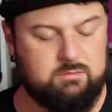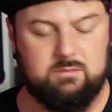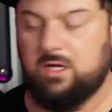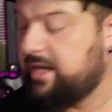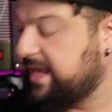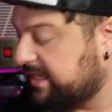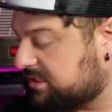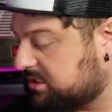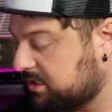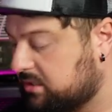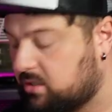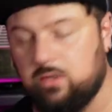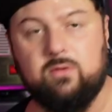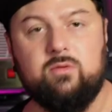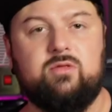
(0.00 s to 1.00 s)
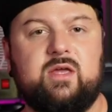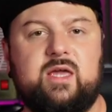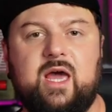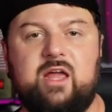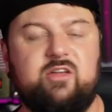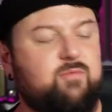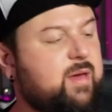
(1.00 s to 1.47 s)
I like to call the
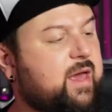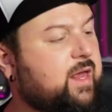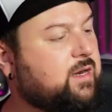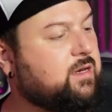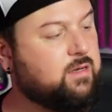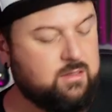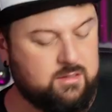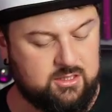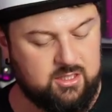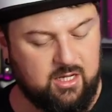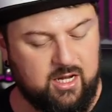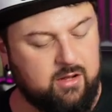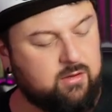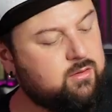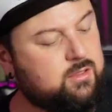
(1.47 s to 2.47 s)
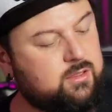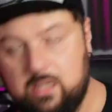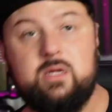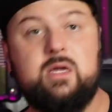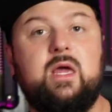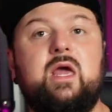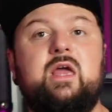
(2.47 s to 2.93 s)
caveman style.
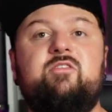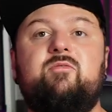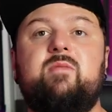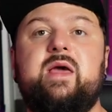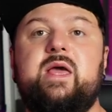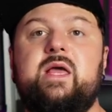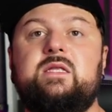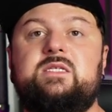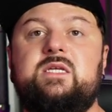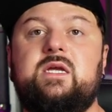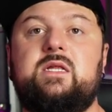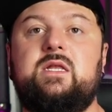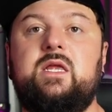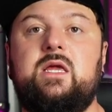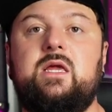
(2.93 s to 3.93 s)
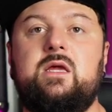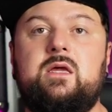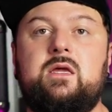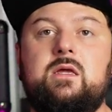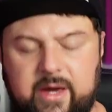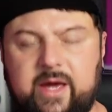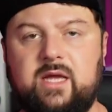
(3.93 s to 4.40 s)
Caveman technique.
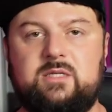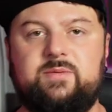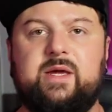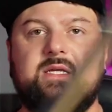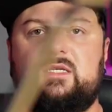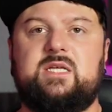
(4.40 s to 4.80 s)
Let's make this